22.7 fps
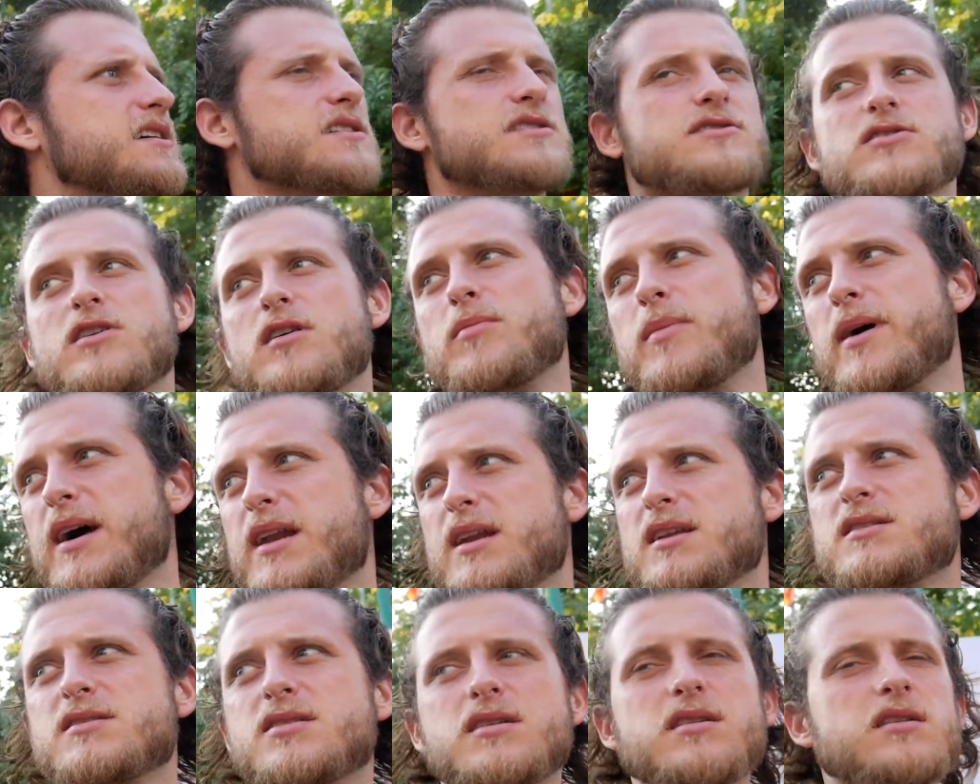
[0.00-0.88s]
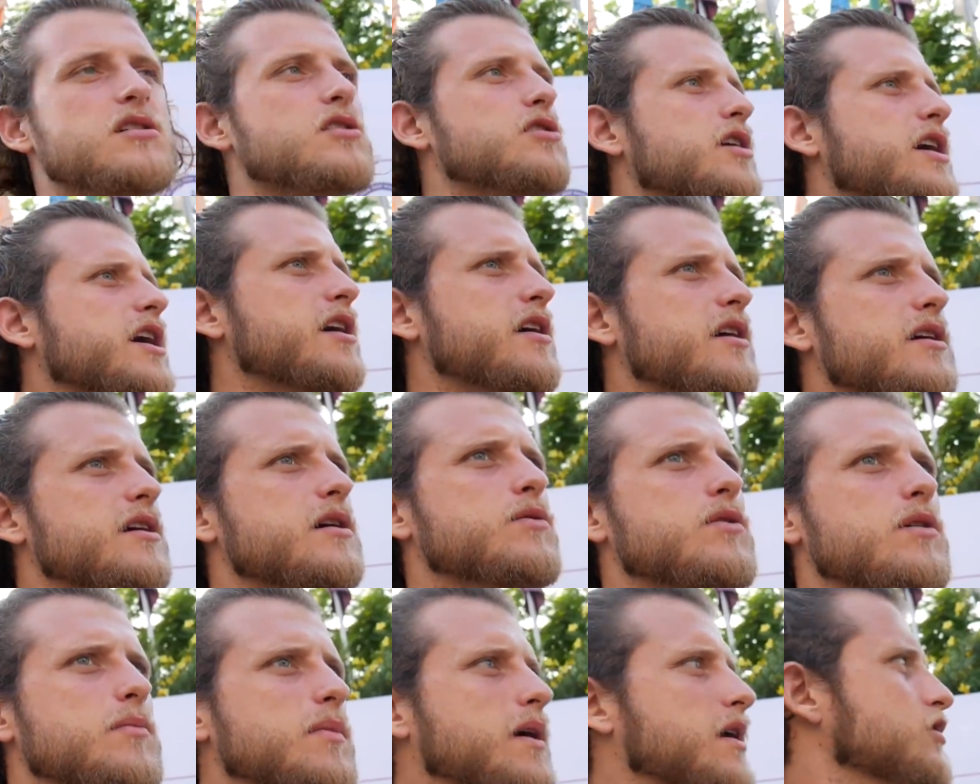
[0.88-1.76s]
So I'm headed to a little area
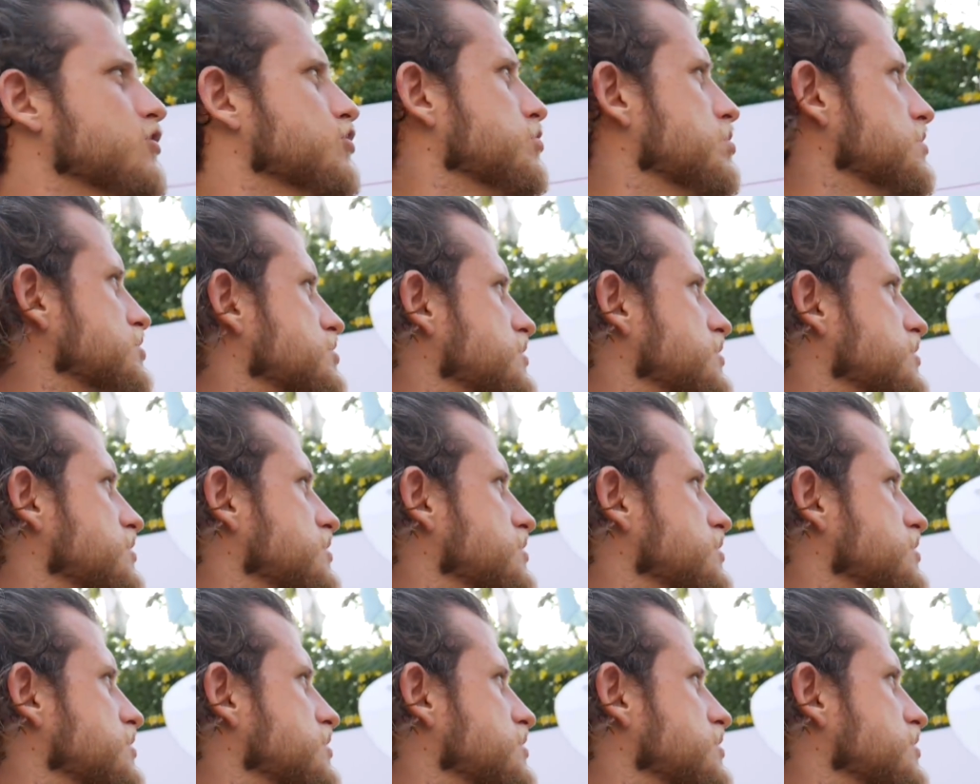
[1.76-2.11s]
where my Uber